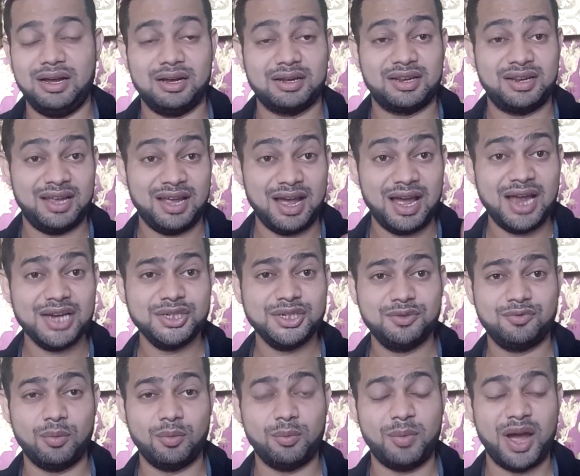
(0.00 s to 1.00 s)
cash
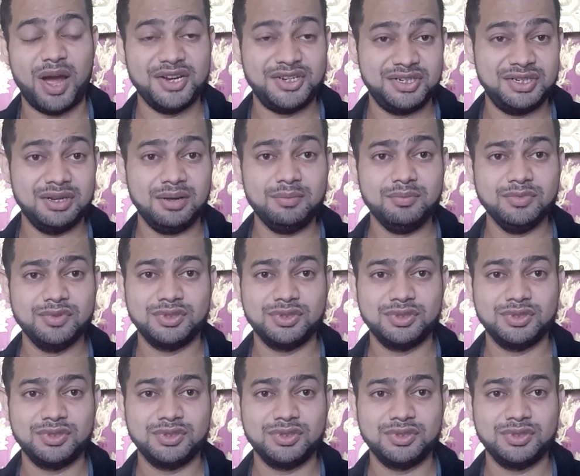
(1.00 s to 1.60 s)
from ATM.